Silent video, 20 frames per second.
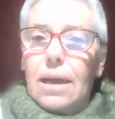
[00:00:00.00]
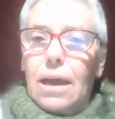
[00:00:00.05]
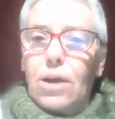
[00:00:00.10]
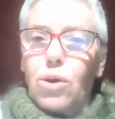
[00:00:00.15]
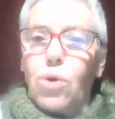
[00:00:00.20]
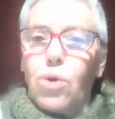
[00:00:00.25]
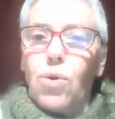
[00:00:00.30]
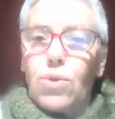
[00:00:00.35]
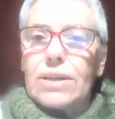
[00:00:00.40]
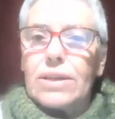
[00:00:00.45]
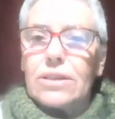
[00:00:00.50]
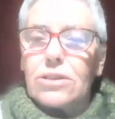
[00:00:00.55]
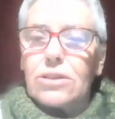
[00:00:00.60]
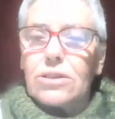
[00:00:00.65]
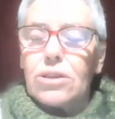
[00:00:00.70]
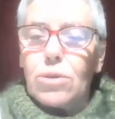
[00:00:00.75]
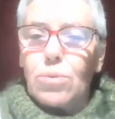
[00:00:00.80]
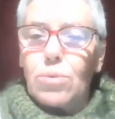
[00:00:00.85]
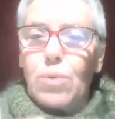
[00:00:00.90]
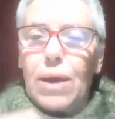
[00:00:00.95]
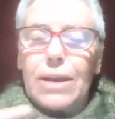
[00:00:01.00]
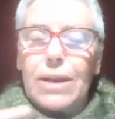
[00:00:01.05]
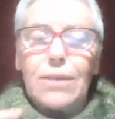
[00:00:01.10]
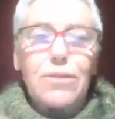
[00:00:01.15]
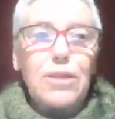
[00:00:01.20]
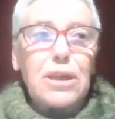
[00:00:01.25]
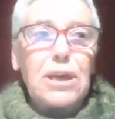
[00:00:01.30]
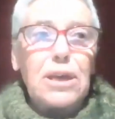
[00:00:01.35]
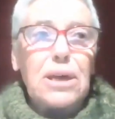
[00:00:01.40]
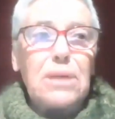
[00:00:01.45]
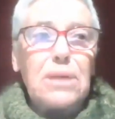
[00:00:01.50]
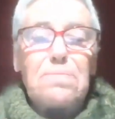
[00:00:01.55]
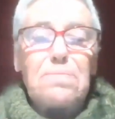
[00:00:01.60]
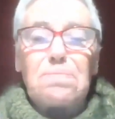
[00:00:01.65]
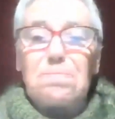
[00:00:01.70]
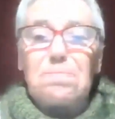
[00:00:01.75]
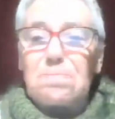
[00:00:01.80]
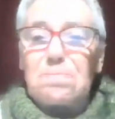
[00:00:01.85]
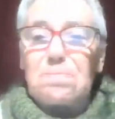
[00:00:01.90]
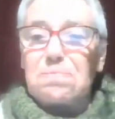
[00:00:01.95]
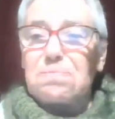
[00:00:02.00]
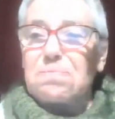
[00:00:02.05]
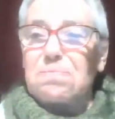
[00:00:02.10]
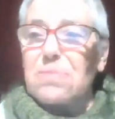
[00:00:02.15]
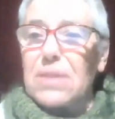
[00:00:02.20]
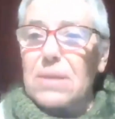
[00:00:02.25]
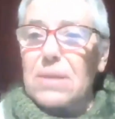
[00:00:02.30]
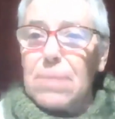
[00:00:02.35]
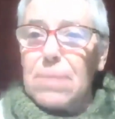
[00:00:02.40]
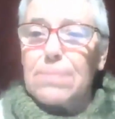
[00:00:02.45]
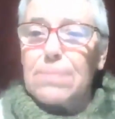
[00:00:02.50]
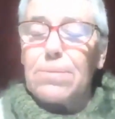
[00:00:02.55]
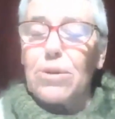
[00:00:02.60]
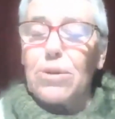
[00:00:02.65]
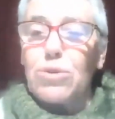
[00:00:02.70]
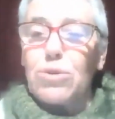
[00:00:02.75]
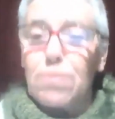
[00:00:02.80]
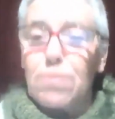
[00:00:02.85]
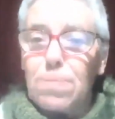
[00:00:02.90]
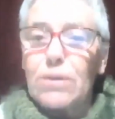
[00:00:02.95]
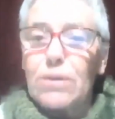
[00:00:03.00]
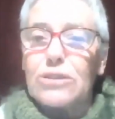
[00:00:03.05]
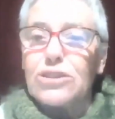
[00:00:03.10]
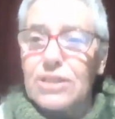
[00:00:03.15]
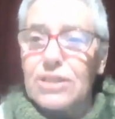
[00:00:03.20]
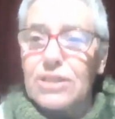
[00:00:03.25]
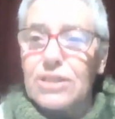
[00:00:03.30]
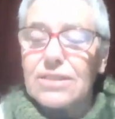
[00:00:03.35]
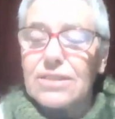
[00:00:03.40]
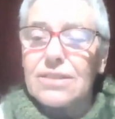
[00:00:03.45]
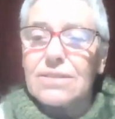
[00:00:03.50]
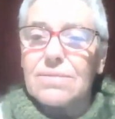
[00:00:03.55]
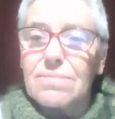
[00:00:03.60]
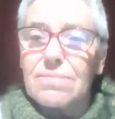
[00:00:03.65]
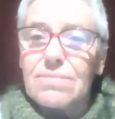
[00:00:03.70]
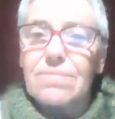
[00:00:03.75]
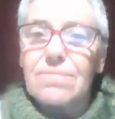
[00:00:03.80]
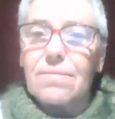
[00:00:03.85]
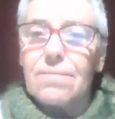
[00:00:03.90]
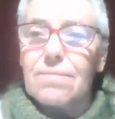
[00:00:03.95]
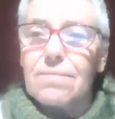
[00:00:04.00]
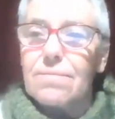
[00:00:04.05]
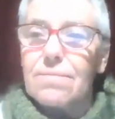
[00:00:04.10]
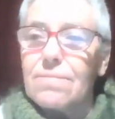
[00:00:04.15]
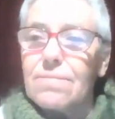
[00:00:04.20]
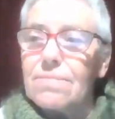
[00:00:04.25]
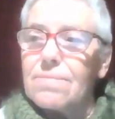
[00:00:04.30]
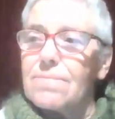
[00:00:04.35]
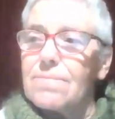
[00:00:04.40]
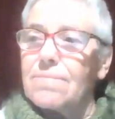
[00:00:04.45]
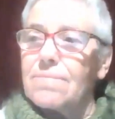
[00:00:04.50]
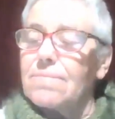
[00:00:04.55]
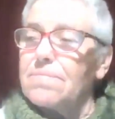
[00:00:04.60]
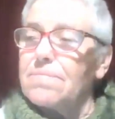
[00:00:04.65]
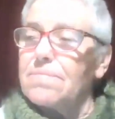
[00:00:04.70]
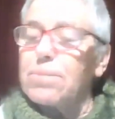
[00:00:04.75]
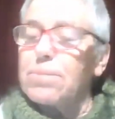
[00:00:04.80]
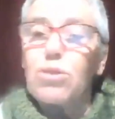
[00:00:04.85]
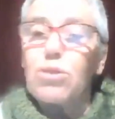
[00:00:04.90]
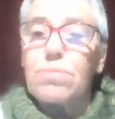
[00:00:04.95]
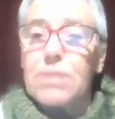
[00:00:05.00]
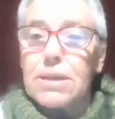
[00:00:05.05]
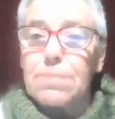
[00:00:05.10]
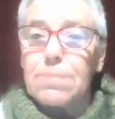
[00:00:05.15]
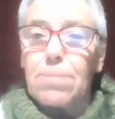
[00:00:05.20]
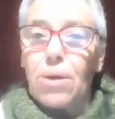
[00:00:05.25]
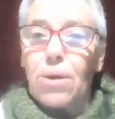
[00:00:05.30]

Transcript: according to one of the people who pushes puberty